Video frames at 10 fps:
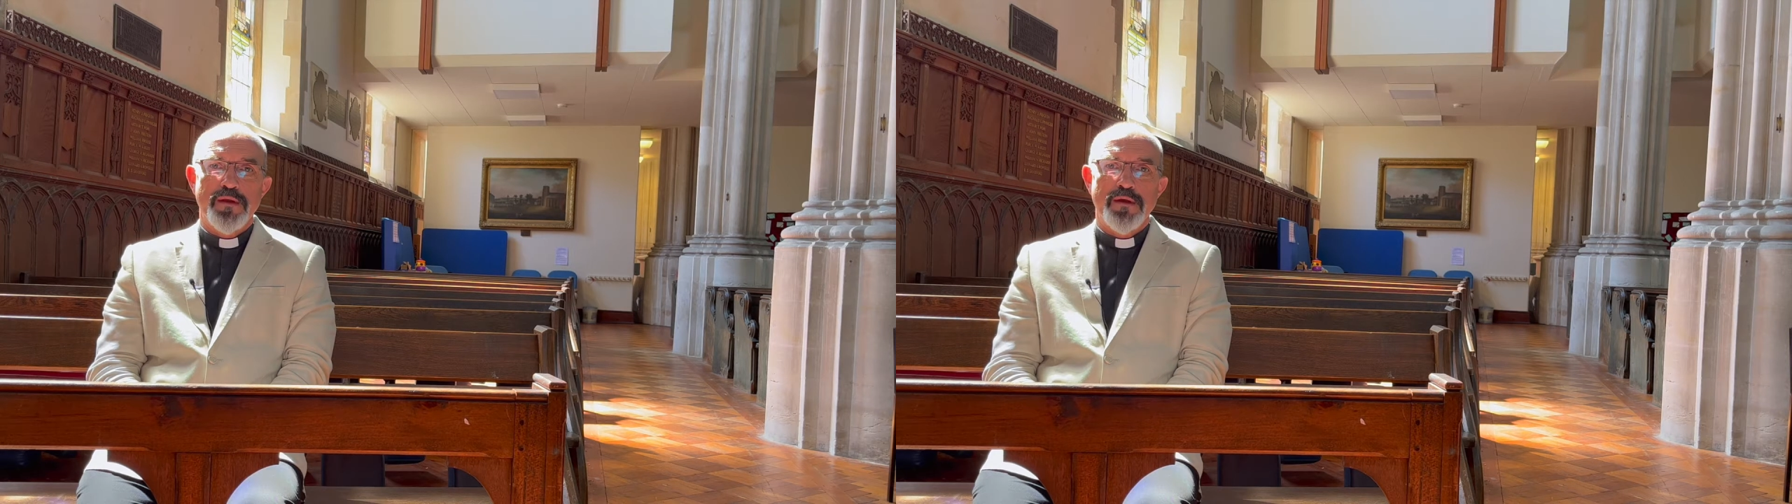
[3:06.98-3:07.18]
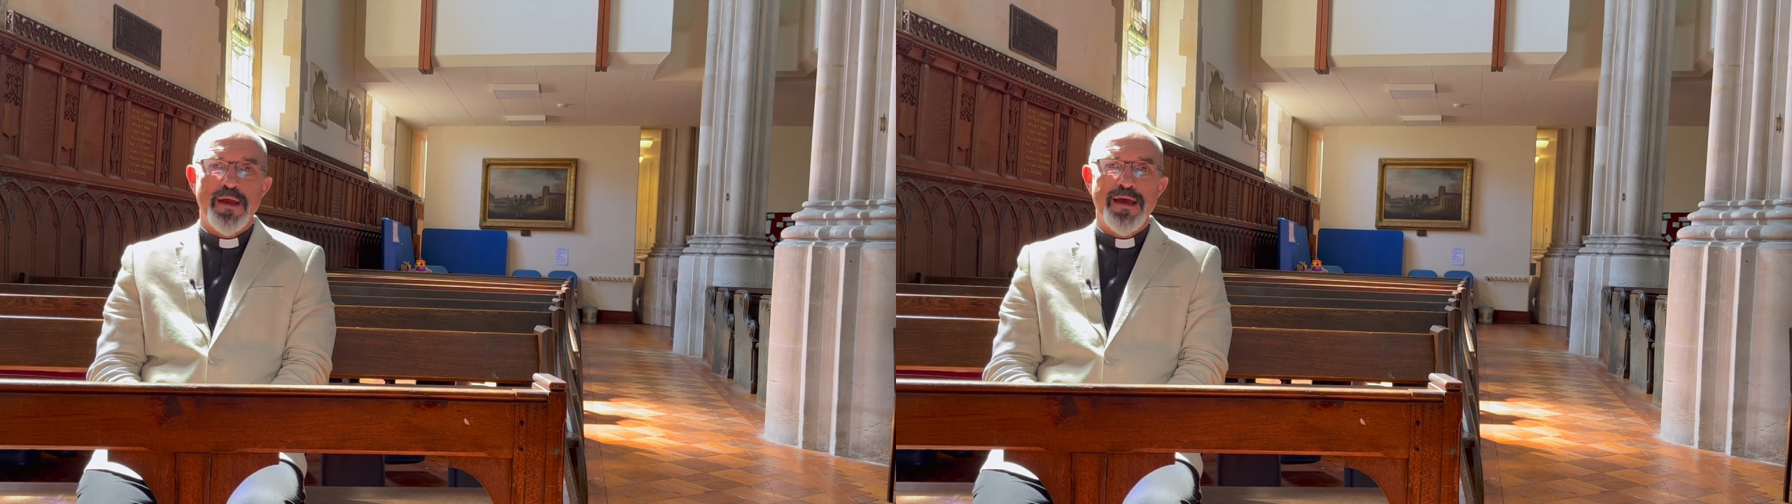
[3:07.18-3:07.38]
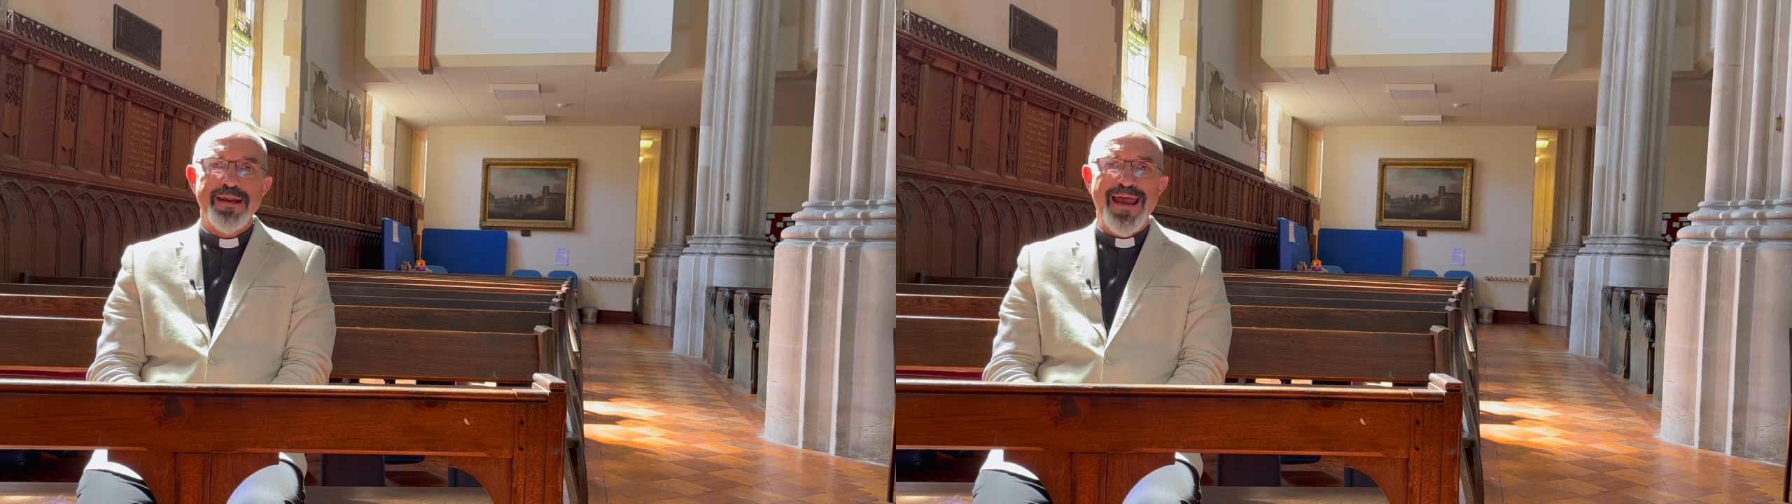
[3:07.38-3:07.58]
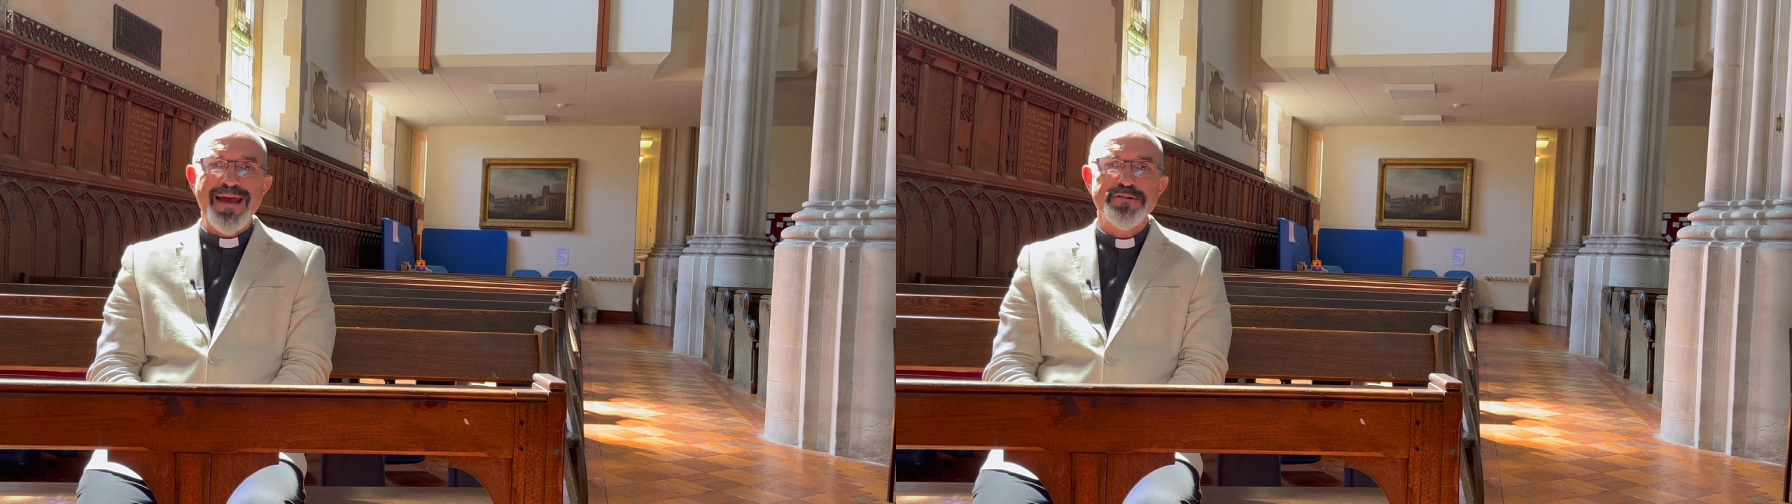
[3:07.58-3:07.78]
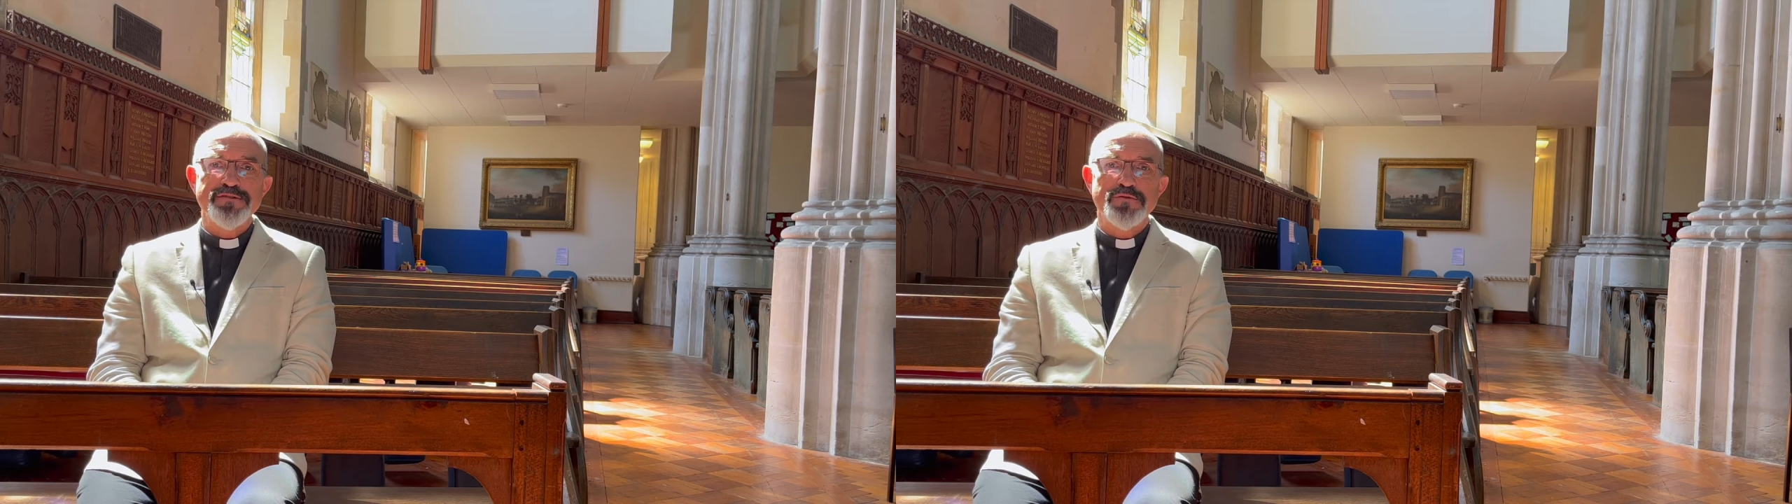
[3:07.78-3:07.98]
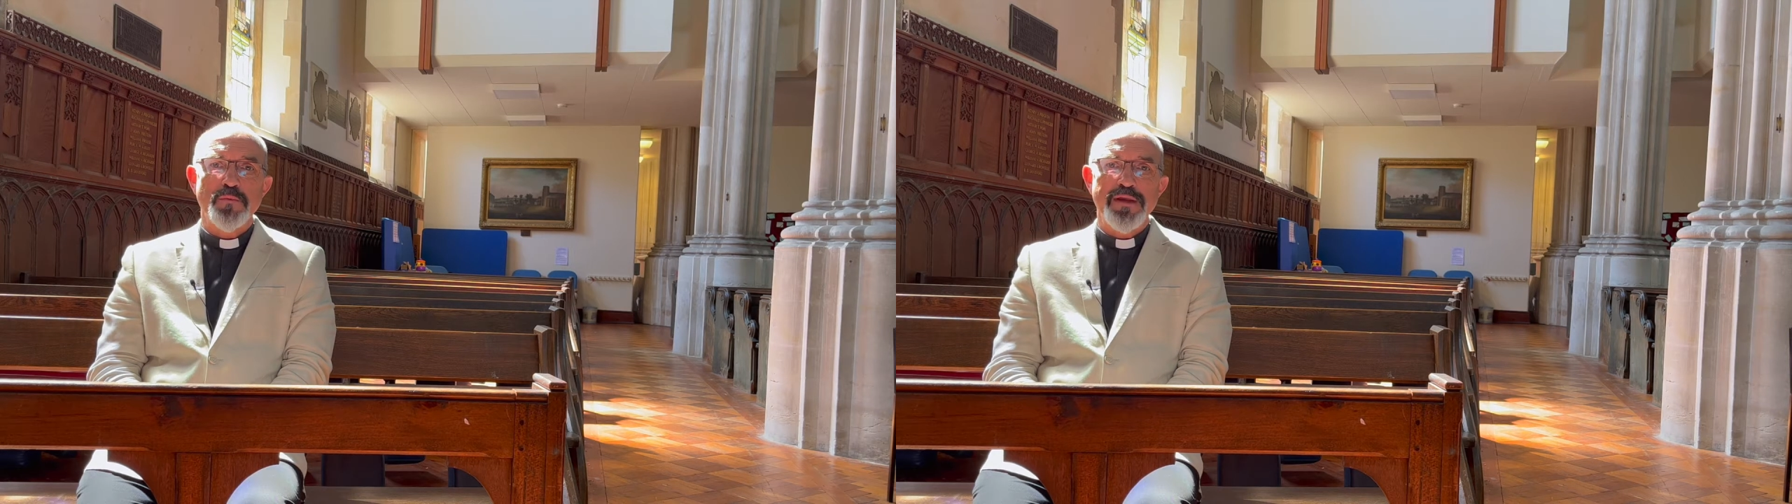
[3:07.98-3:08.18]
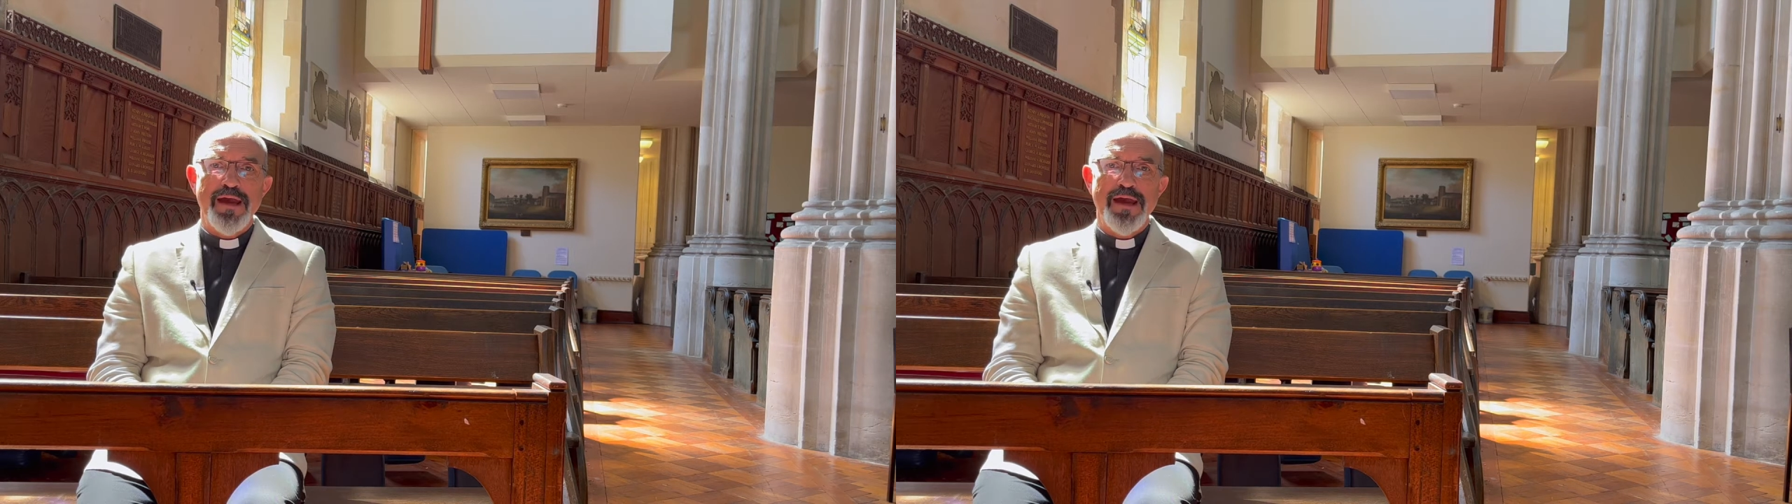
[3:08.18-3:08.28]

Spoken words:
And as we